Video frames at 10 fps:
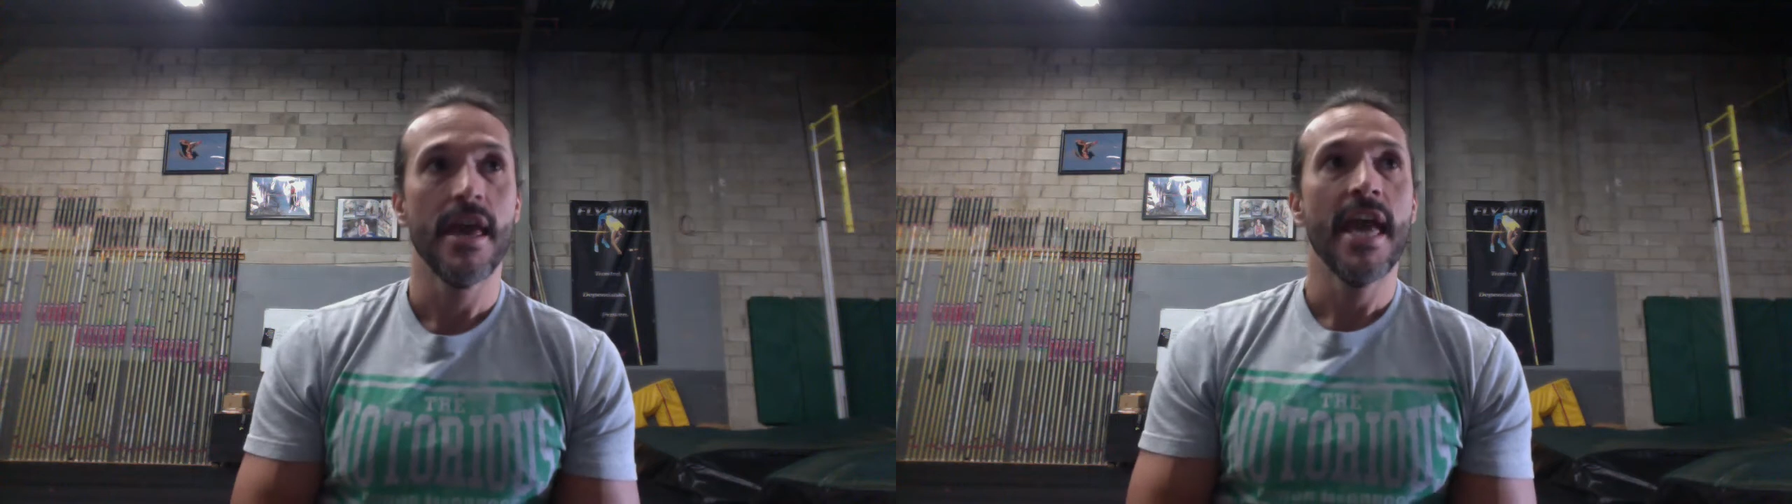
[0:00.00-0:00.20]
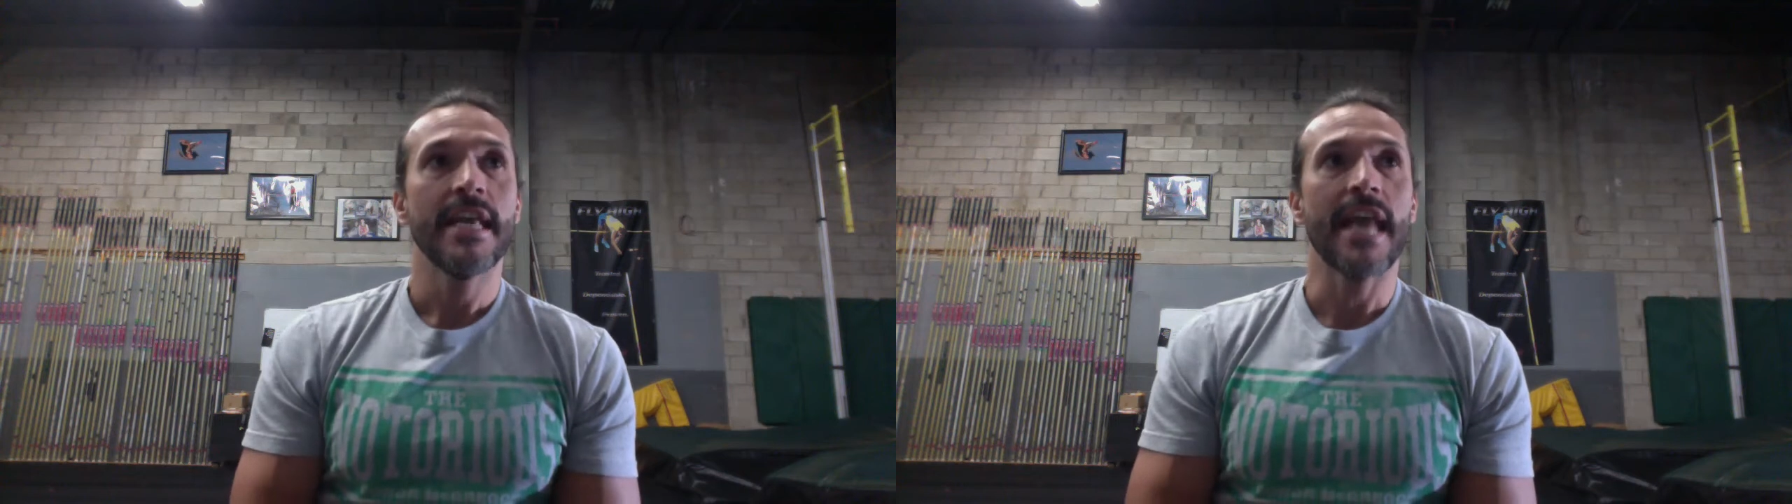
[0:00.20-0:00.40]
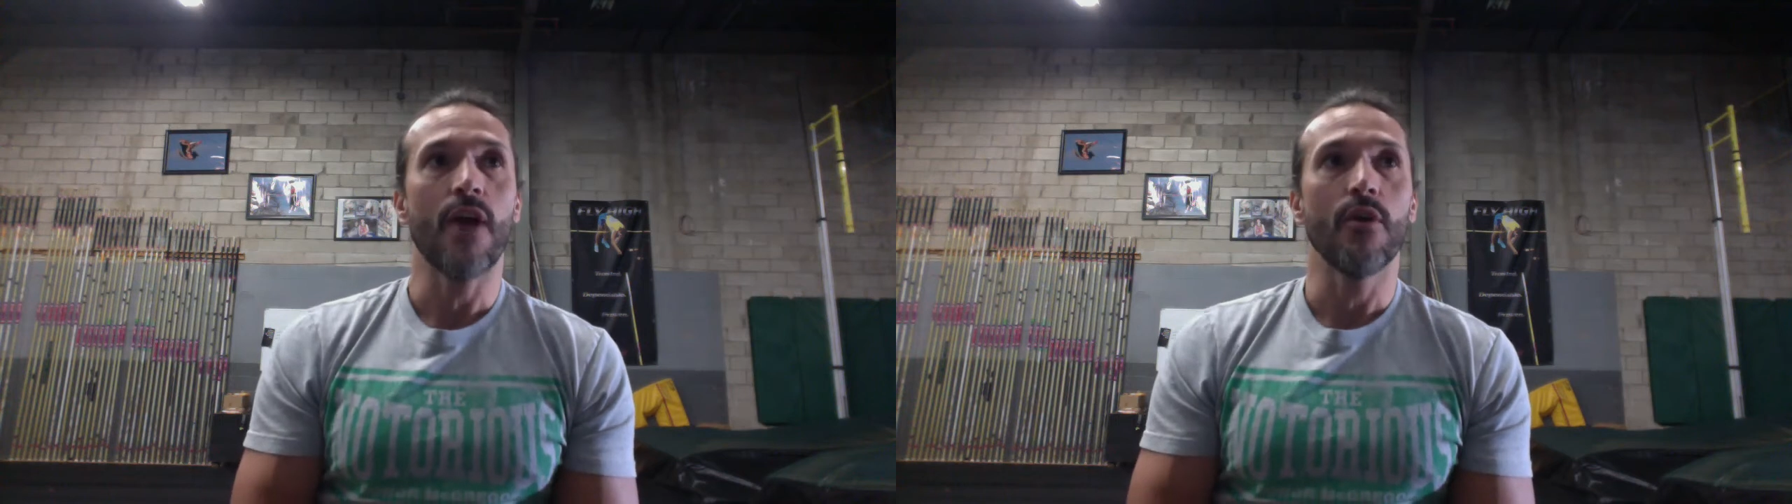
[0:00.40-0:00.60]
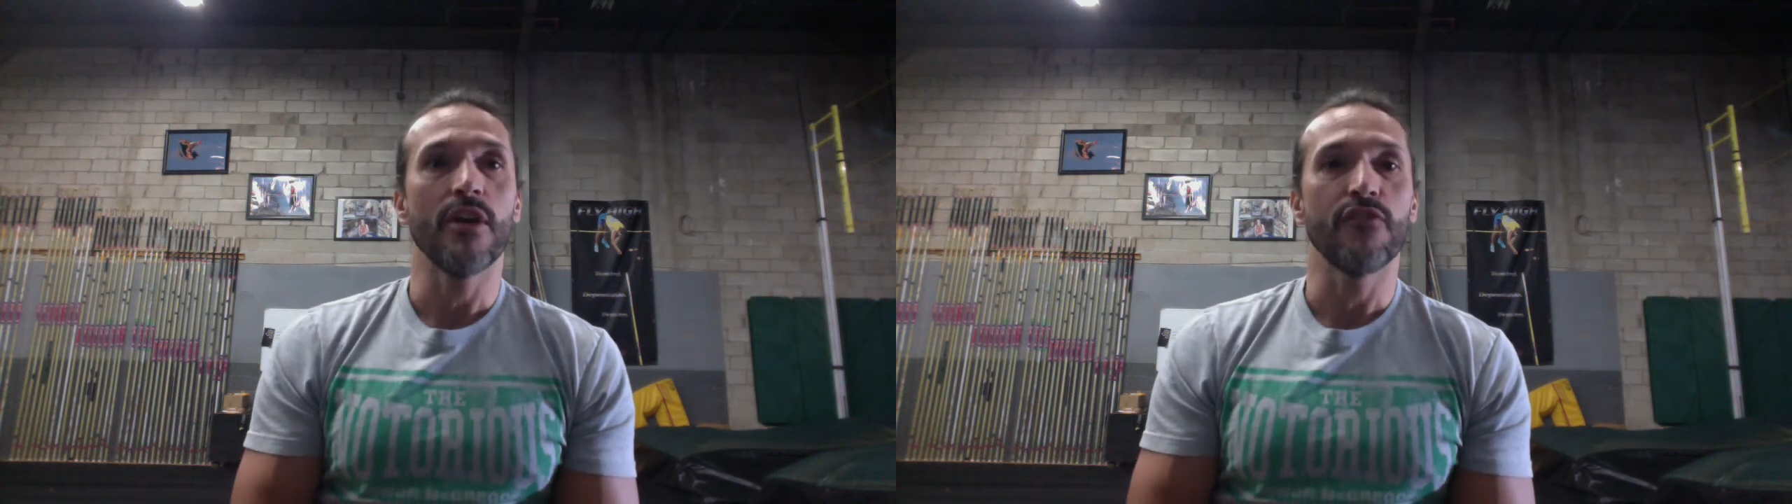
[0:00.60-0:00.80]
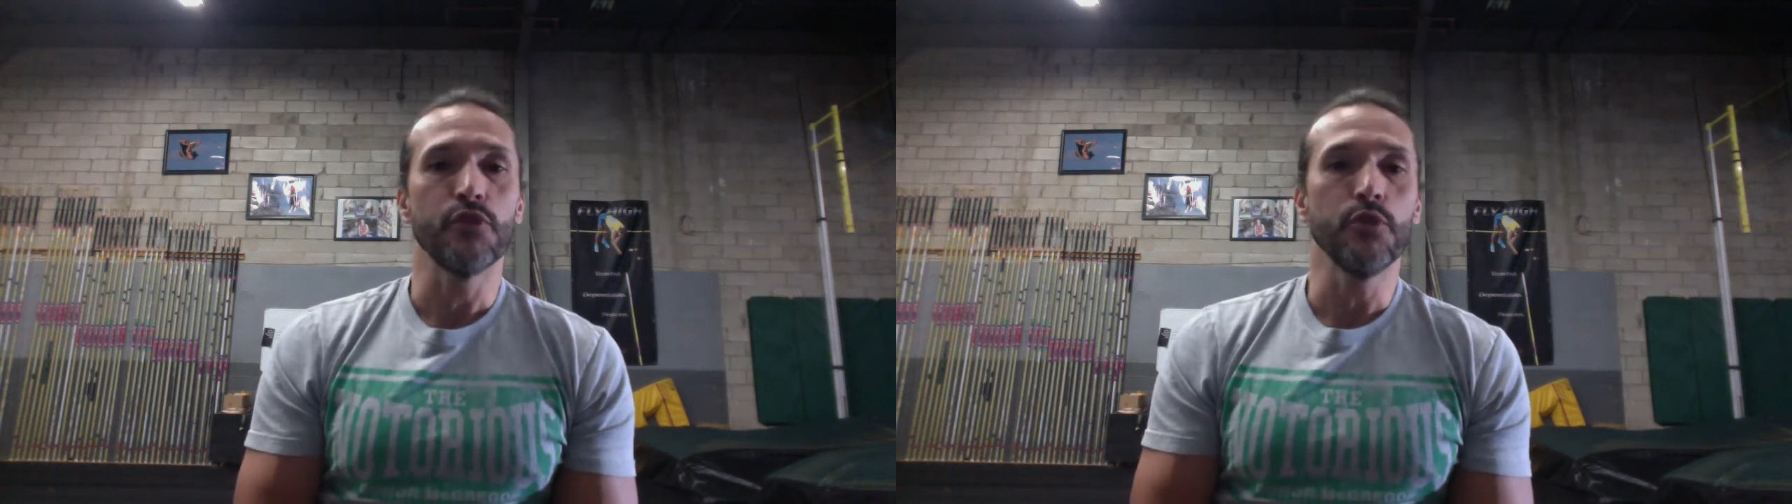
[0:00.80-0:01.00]
Now,
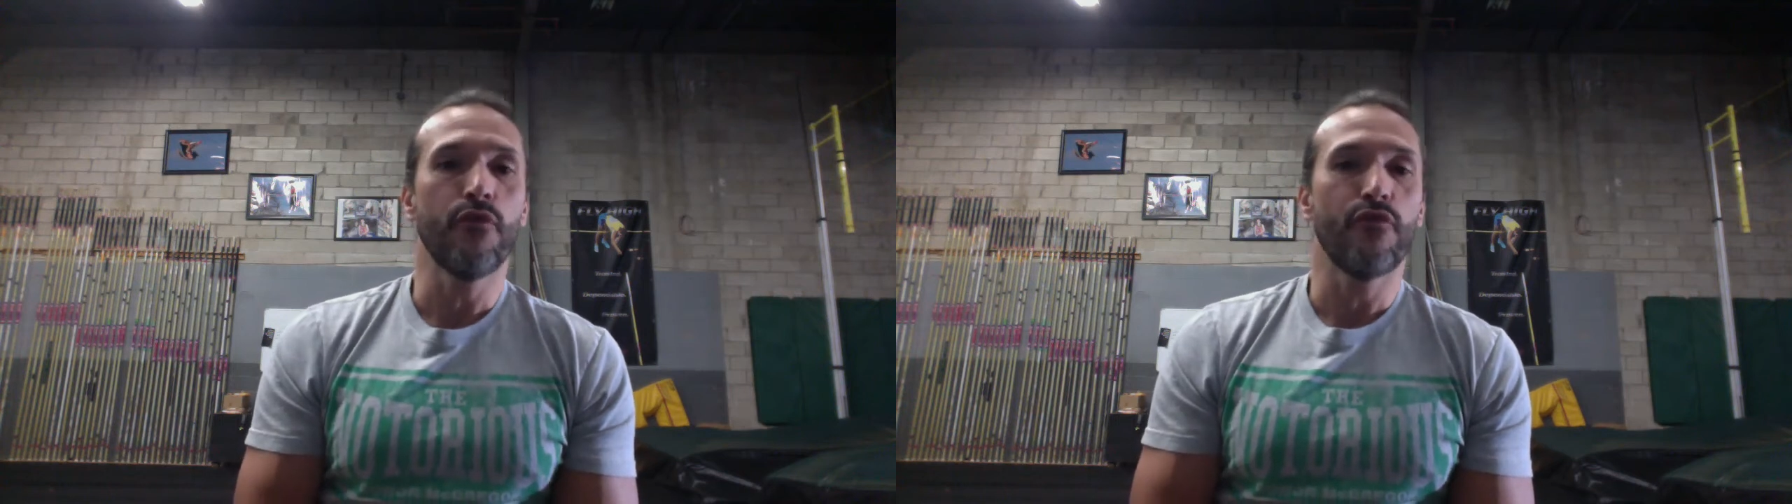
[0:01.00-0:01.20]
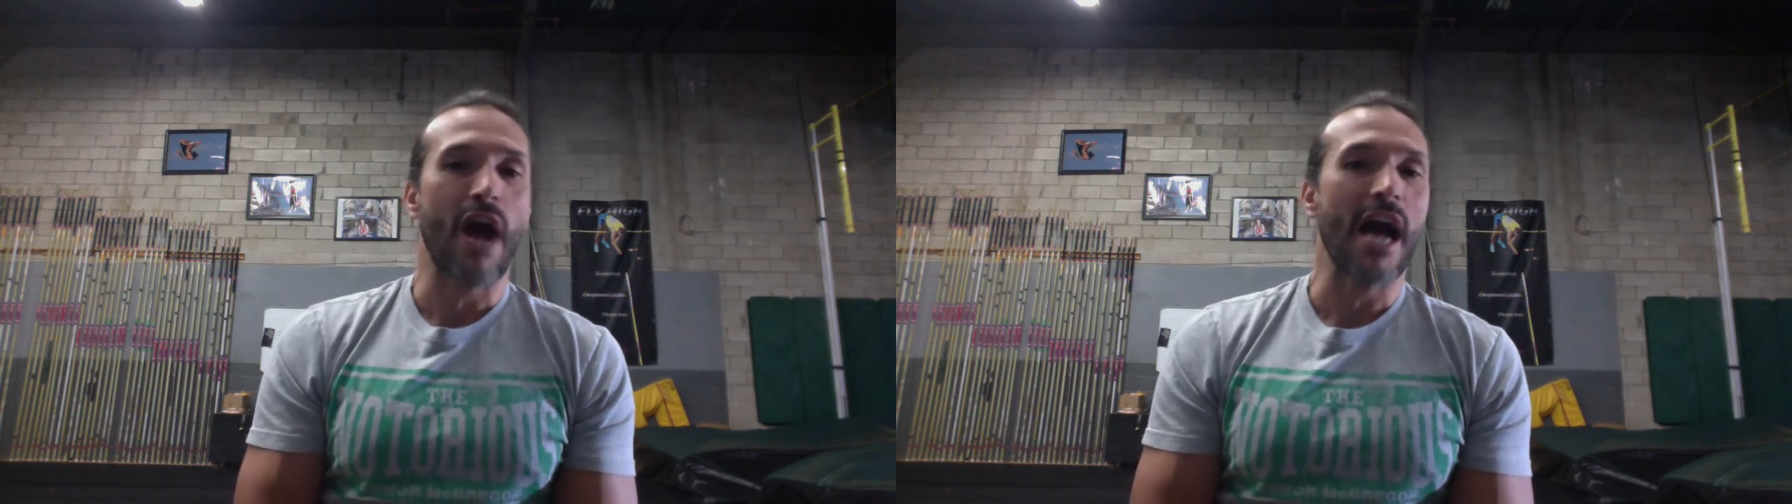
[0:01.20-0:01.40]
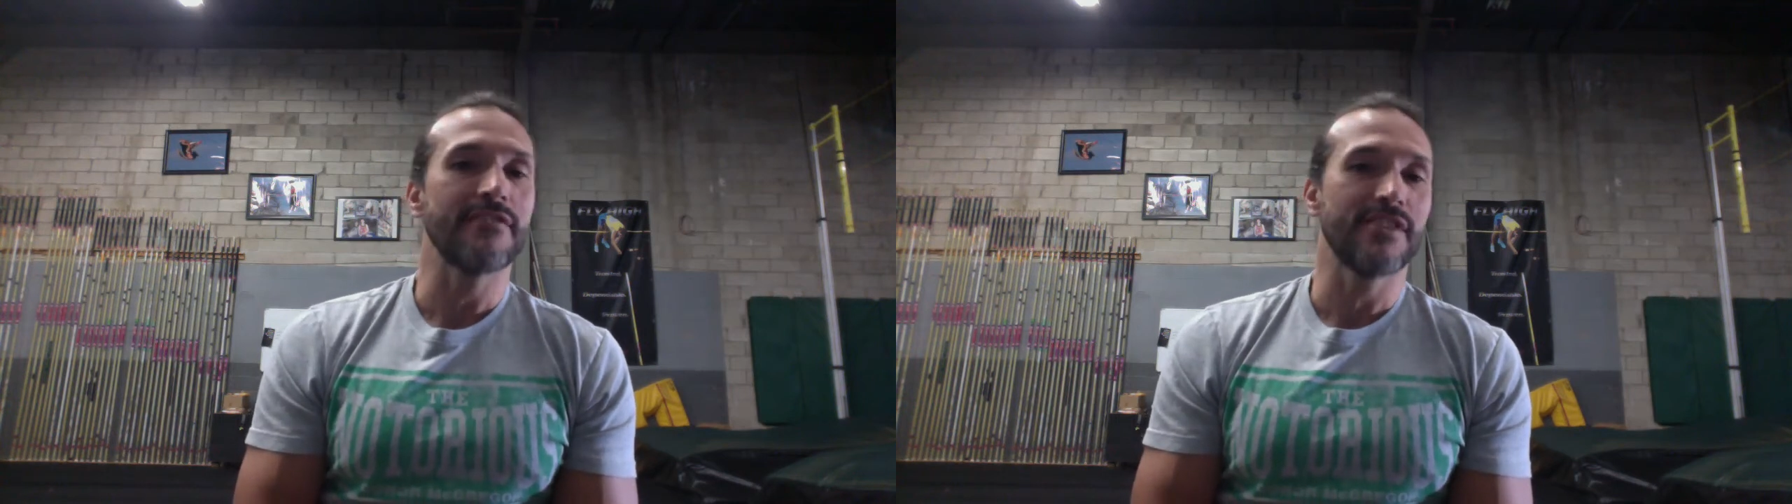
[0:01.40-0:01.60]
if you do 5